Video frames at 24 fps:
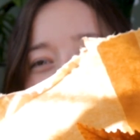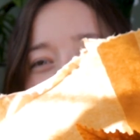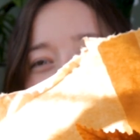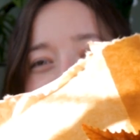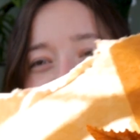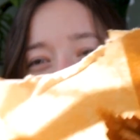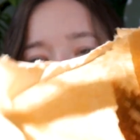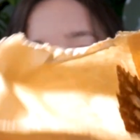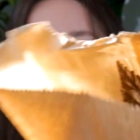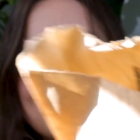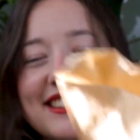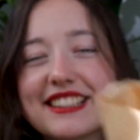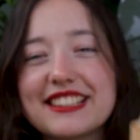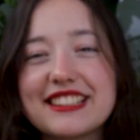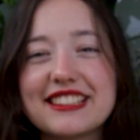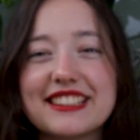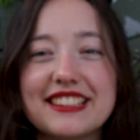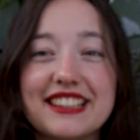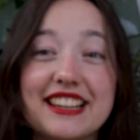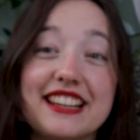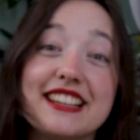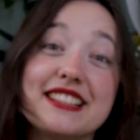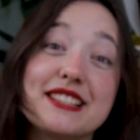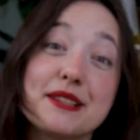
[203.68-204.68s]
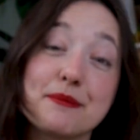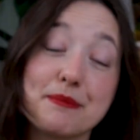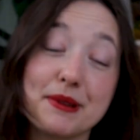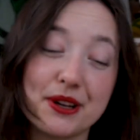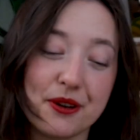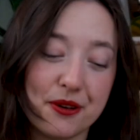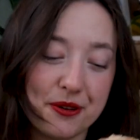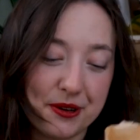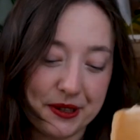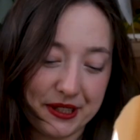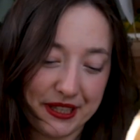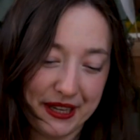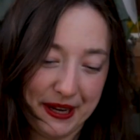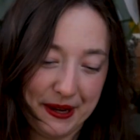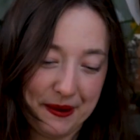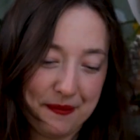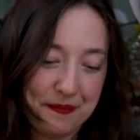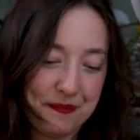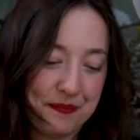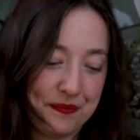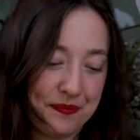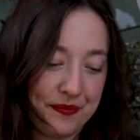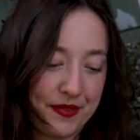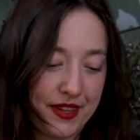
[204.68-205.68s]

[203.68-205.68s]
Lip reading: what it is? It's a begonia.